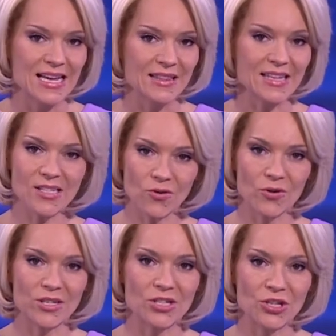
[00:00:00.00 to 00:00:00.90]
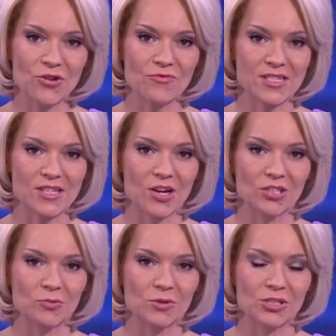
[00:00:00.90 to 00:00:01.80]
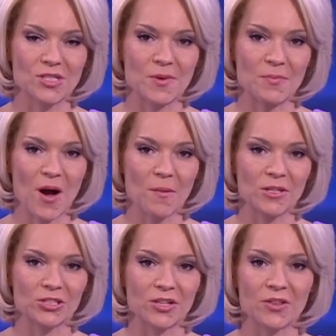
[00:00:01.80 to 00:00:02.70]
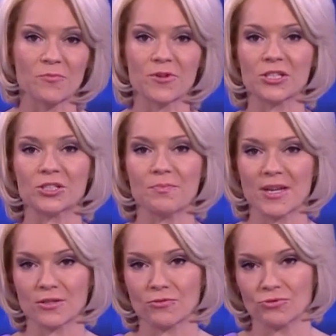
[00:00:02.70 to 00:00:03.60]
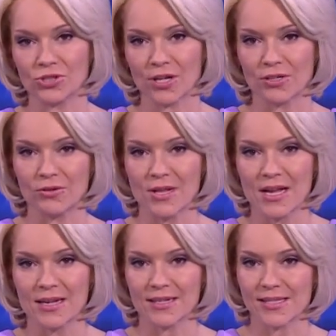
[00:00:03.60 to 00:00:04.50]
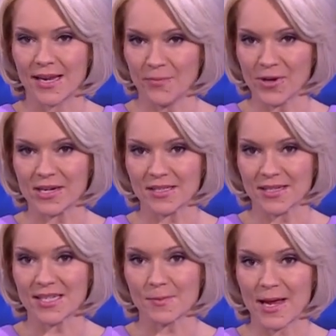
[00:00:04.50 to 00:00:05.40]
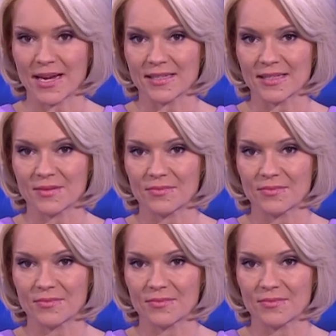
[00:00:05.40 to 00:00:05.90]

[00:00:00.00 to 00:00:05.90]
That's according to new research which has been published in the British Medical Journal, as Helen Briggs explains.